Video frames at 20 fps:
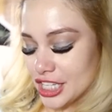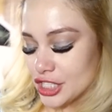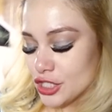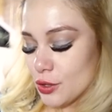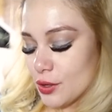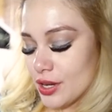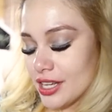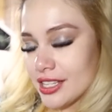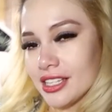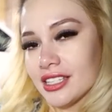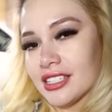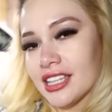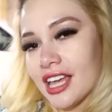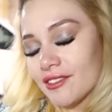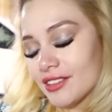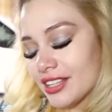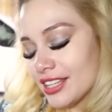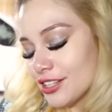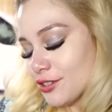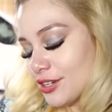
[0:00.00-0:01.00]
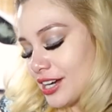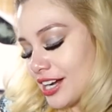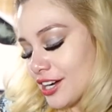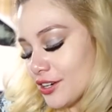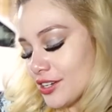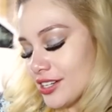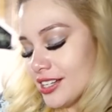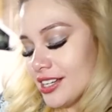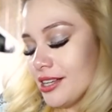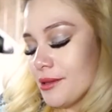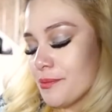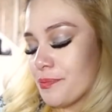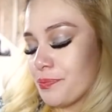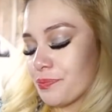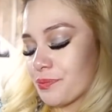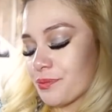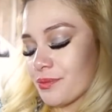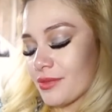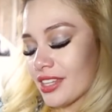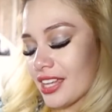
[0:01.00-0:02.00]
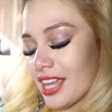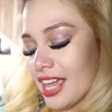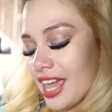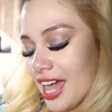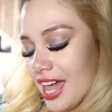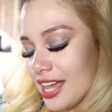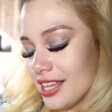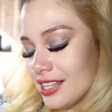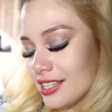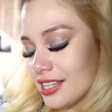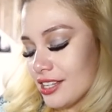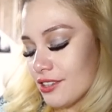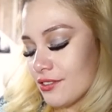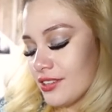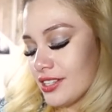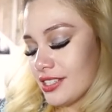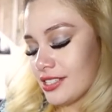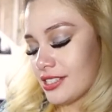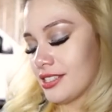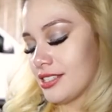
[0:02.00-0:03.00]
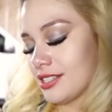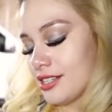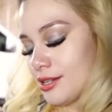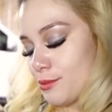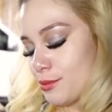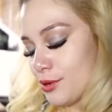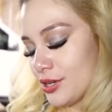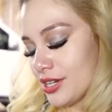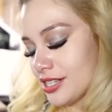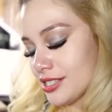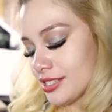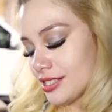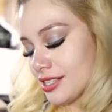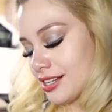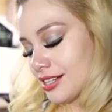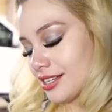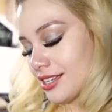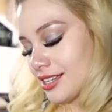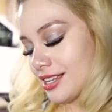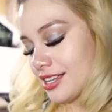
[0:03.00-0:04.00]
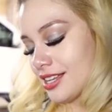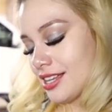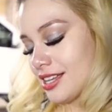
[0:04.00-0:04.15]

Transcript: So it does have a little area and it fits pretty snug.